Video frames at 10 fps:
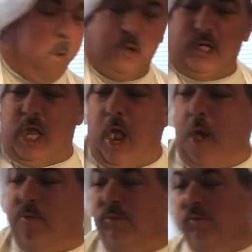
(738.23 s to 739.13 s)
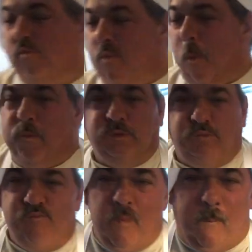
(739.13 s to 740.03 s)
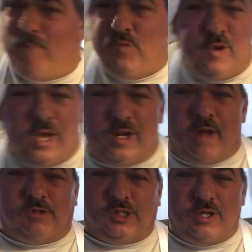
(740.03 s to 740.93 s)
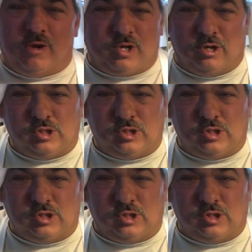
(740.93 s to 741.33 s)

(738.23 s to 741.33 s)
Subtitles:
Look at him. You ain't never seen no Cook